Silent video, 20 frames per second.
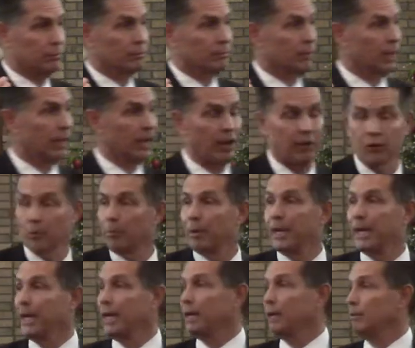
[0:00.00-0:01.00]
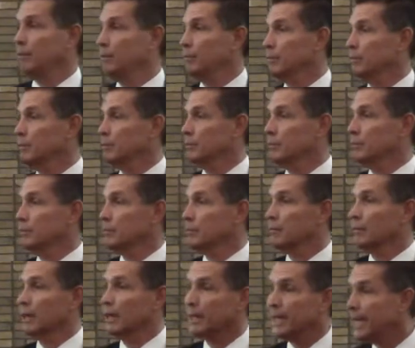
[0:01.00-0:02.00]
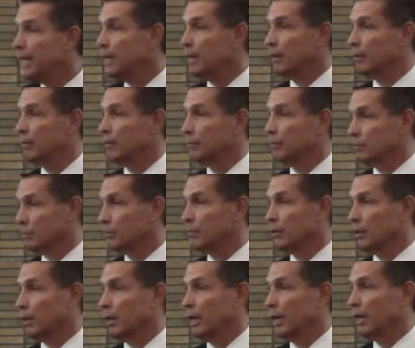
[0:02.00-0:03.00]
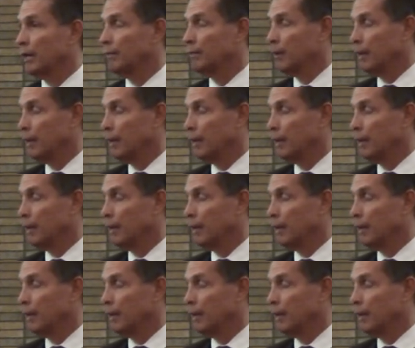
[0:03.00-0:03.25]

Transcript: another being a deacon. Okay?